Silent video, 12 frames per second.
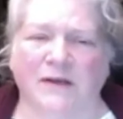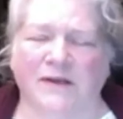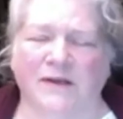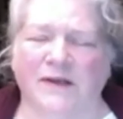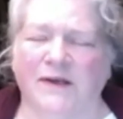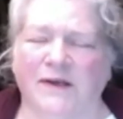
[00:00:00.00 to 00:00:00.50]

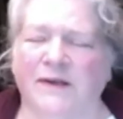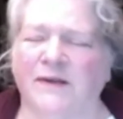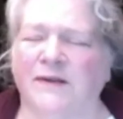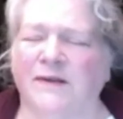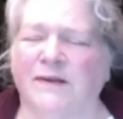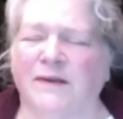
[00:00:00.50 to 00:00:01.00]
that
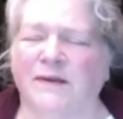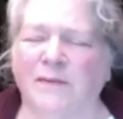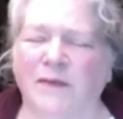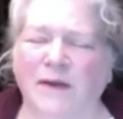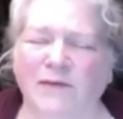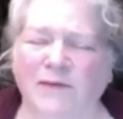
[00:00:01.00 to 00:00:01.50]
there
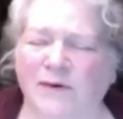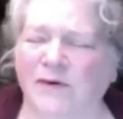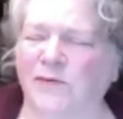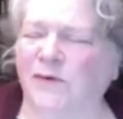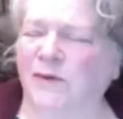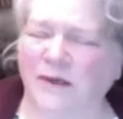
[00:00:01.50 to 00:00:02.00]
may very
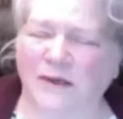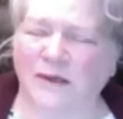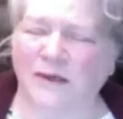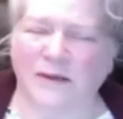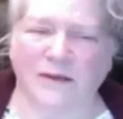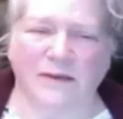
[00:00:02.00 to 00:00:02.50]
well be
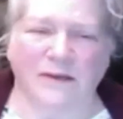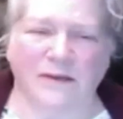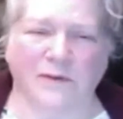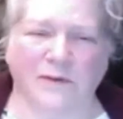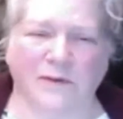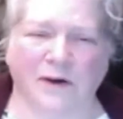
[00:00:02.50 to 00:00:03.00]
a
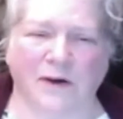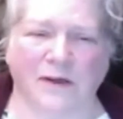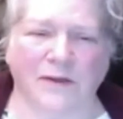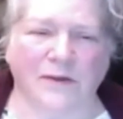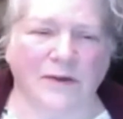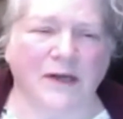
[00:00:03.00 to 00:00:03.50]

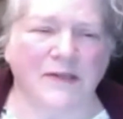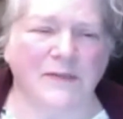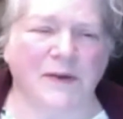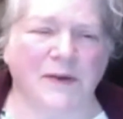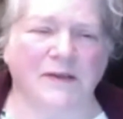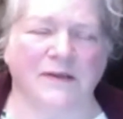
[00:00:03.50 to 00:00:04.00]
derogatory
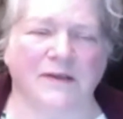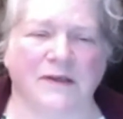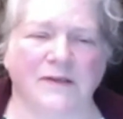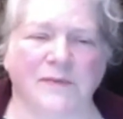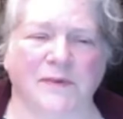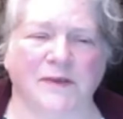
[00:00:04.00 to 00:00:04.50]
aspect in the
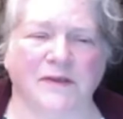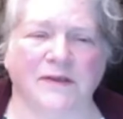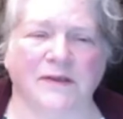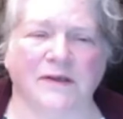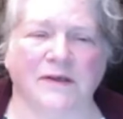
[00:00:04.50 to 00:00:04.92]
Dutch, but